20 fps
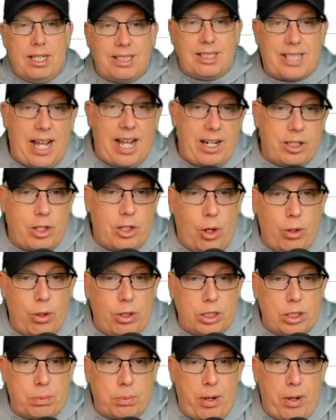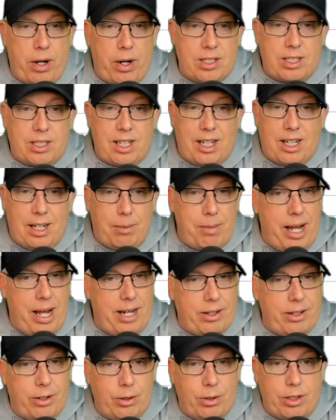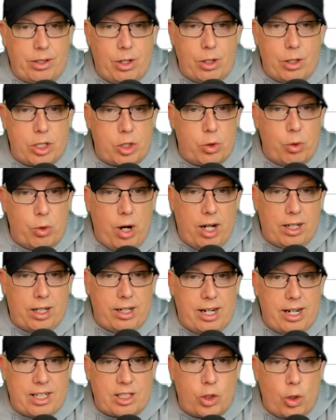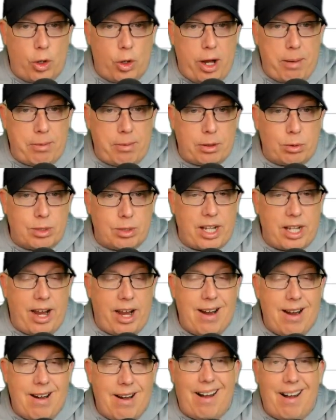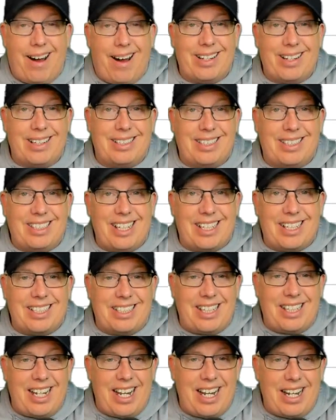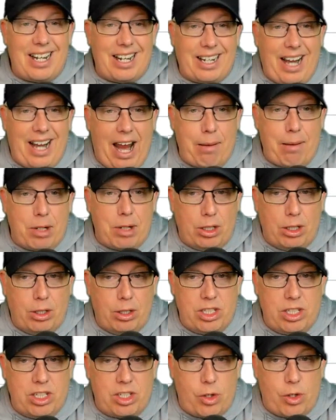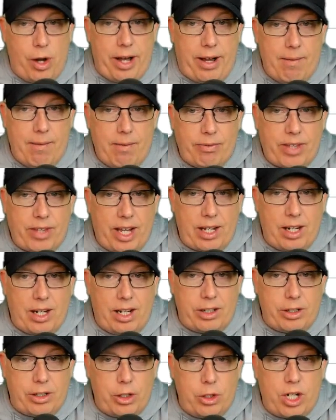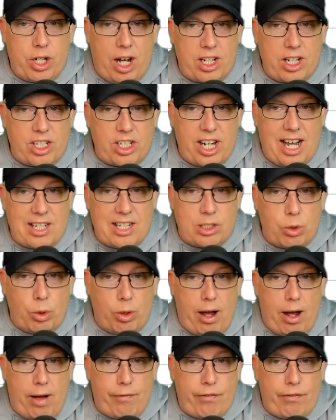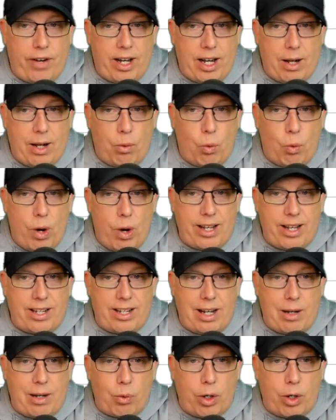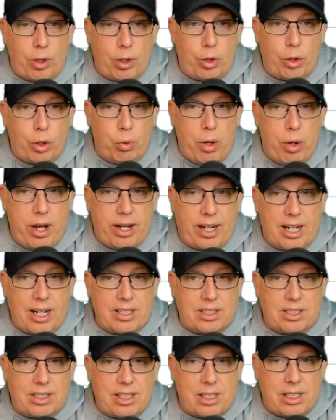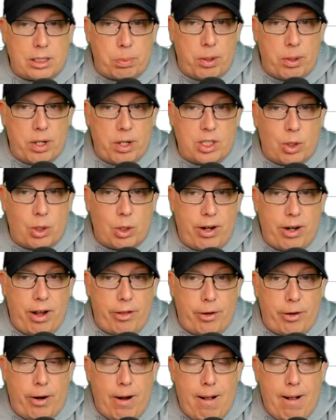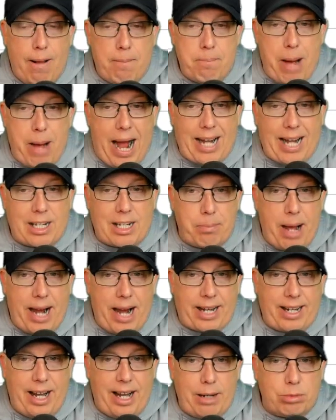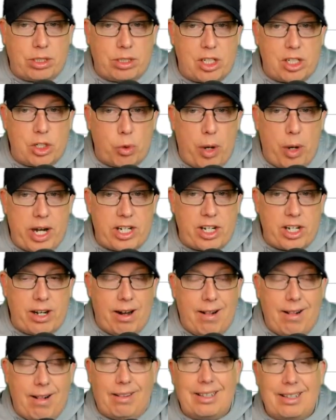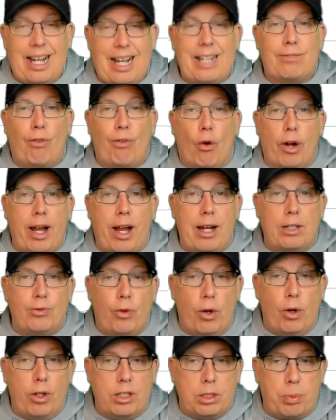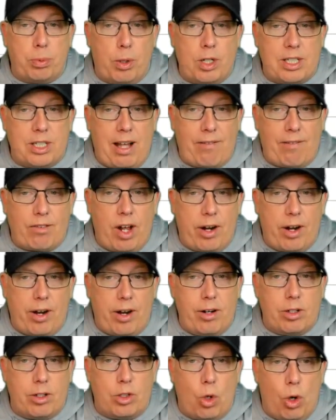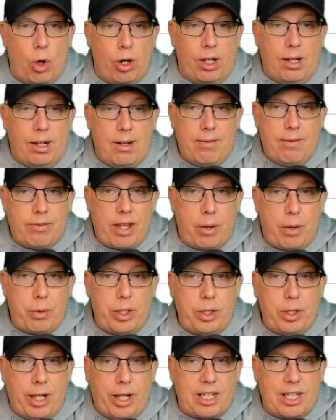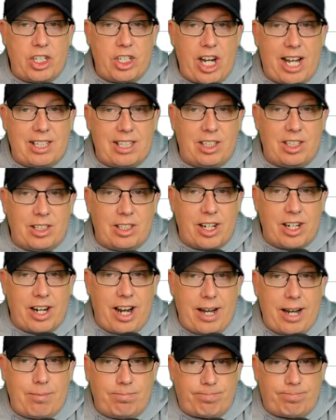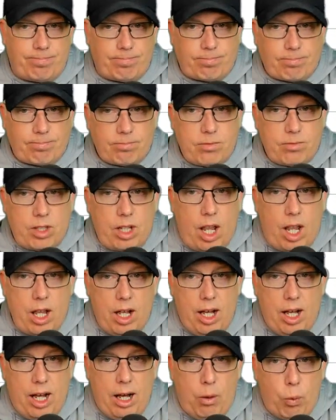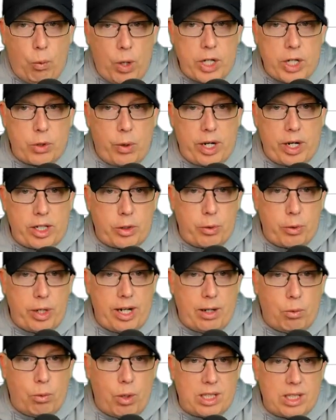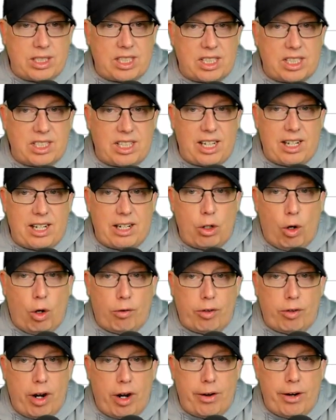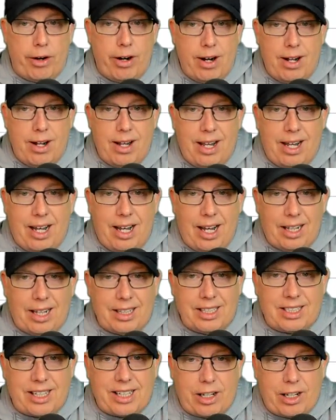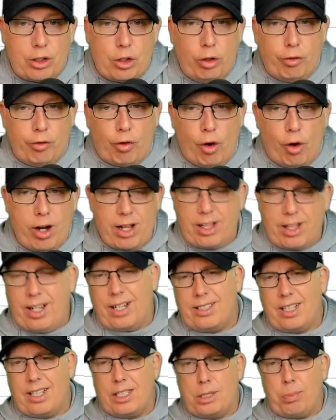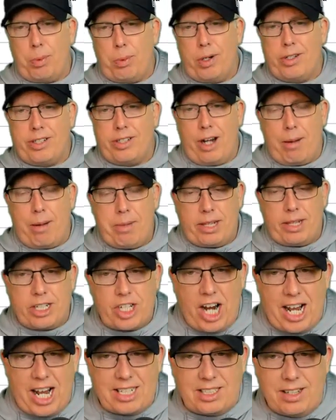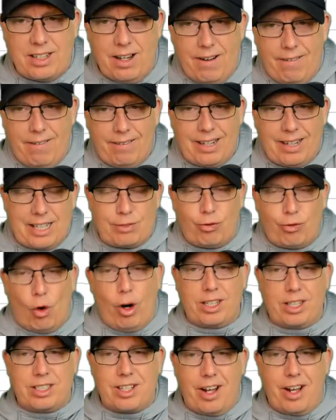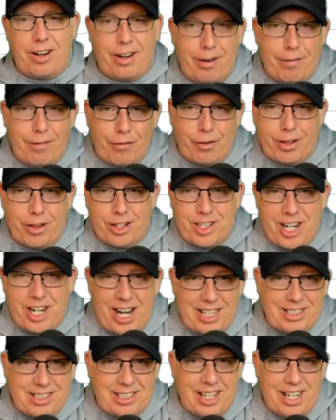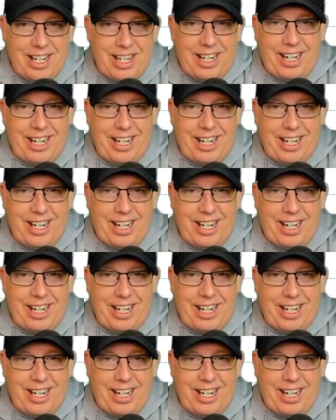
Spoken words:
San Antonio Spurs, man, they're struggling, as Joe Namath would say, on a 16-game losing streak, taking on the Utah Jazz, who are off a 118-102 win against the Spurs, so another back-to-back game situation. Last four games for the Spurs have gone under the total, and we do like the Jazz here tonight. 123-116, the over-under listed at 240. I think I said Spurs there, I meant the Jazz. Last four has gone under for the Jazz.